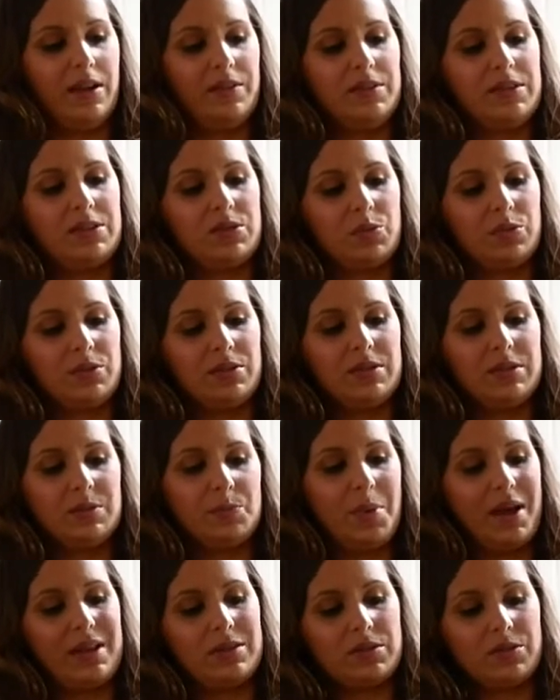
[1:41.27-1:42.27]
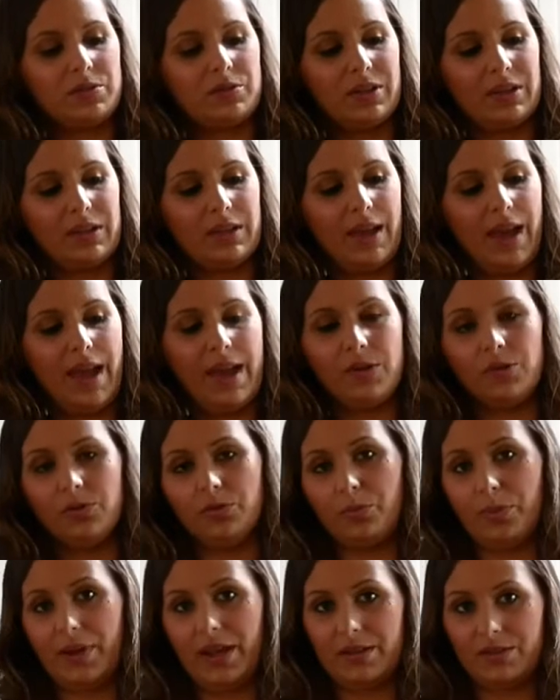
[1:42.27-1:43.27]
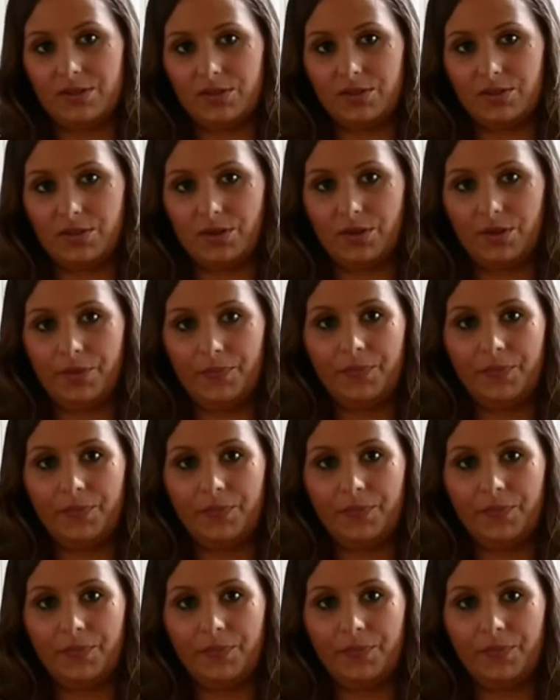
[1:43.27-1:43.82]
And this one's basil and kale pesto.